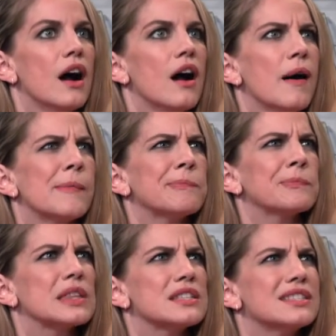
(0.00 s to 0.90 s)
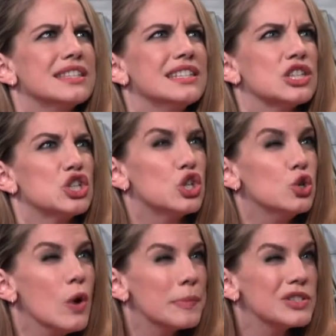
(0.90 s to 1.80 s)
um, season
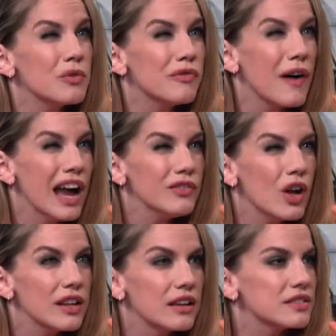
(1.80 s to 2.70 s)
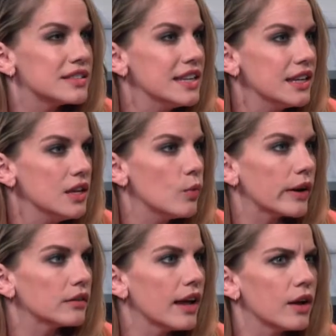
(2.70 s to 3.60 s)
two, episode five, called Helsinki,
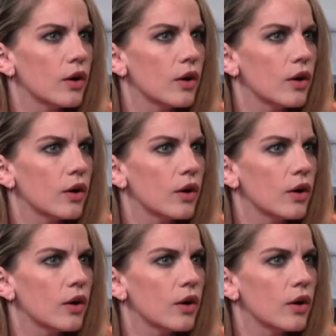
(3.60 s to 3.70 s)
where mm-hmm.